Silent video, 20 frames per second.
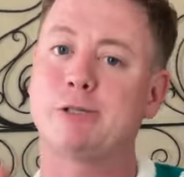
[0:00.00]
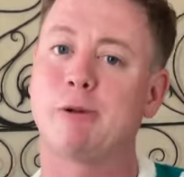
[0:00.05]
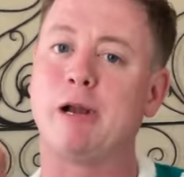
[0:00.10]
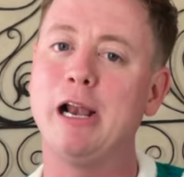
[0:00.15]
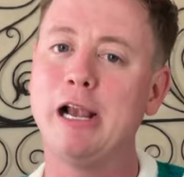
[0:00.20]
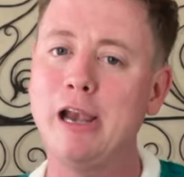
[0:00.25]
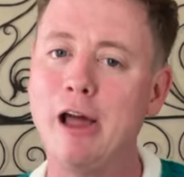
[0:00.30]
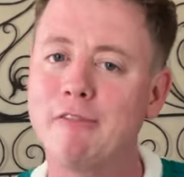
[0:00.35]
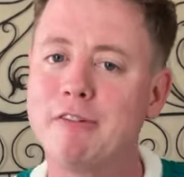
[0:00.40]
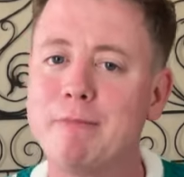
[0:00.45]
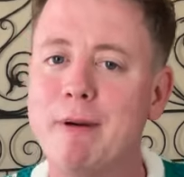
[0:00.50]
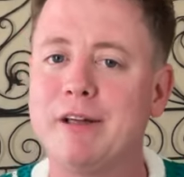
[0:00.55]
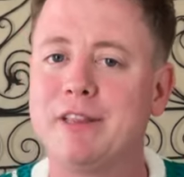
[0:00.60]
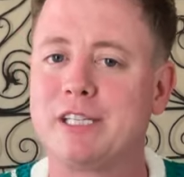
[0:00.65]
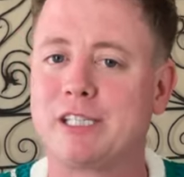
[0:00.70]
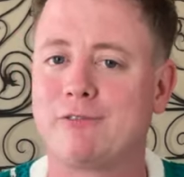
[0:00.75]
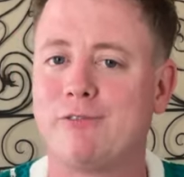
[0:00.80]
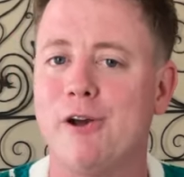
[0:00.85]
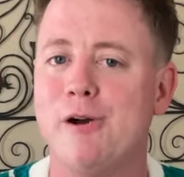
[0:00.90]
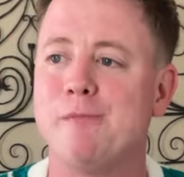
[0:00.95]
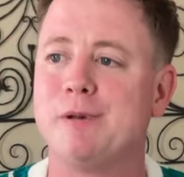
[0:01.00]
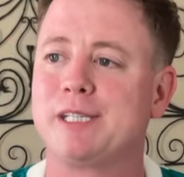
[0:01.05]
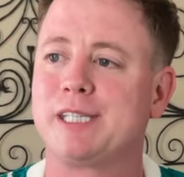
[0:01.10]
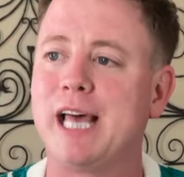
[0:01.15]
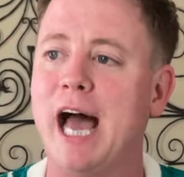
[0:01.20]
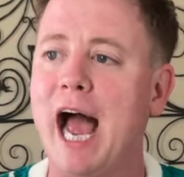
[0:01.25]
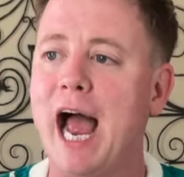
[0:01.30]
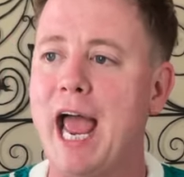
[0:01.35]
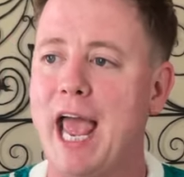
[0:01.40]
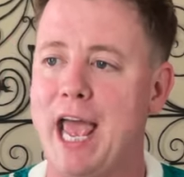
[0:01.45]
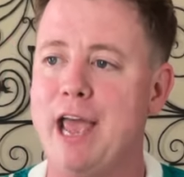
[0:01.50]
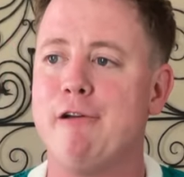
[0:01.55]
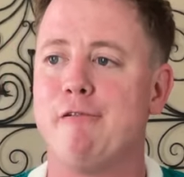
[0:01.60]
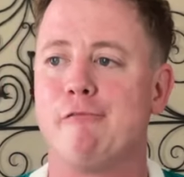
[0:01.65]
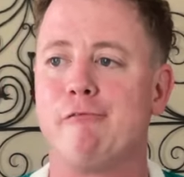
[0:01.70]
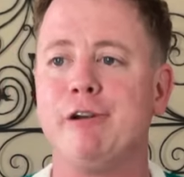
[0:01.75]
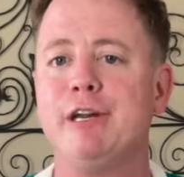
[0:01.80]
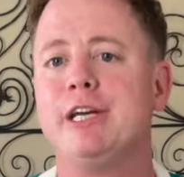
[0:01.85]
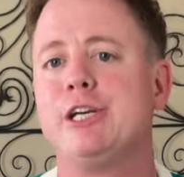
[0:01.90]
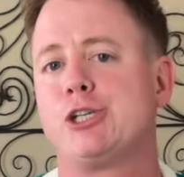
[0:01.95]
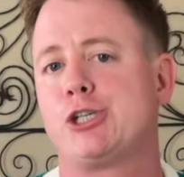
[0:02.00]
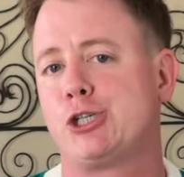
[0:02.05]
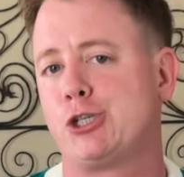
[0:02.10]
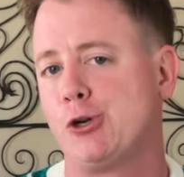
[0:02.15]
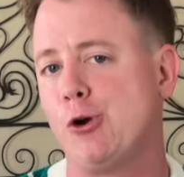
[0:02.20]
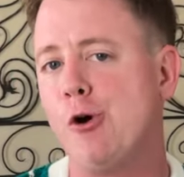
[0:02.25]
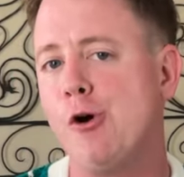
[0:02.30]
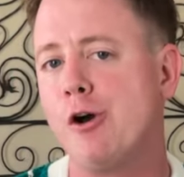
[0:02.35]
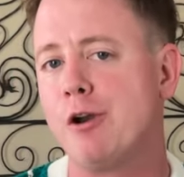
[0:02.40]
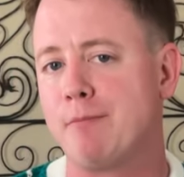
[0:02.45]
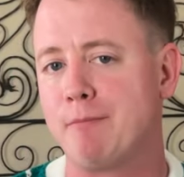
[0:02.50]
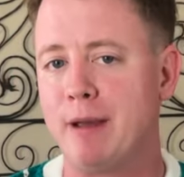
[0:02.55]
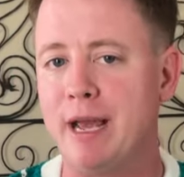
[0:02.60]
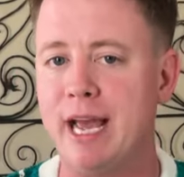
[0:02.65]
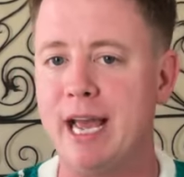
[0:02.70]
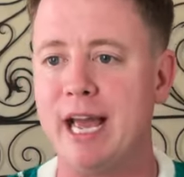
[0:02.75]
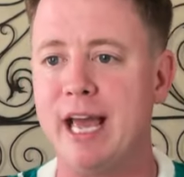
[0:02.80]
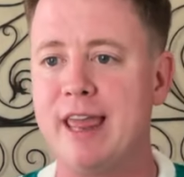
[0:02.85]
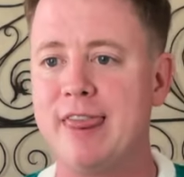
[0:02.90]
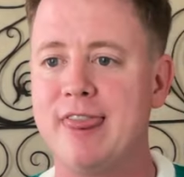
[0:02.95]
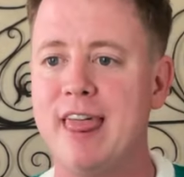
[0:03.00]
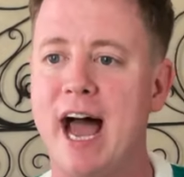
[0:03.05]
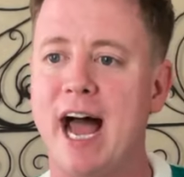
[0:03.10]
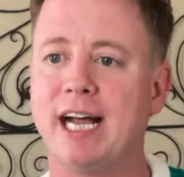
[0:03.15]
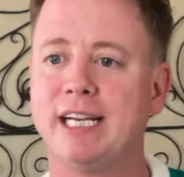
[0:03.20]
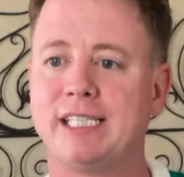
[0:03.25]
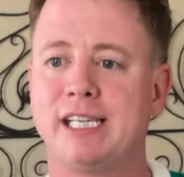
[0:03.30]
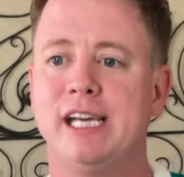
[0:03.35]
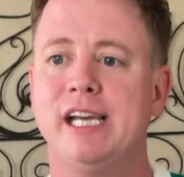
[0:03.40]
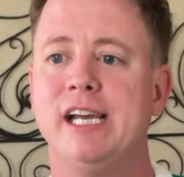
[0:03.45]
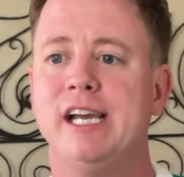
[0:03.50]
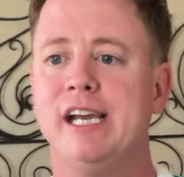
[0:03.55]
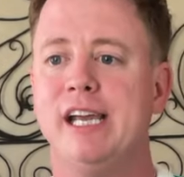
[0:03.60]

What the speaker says: what I loved about this film, is that it reassured me that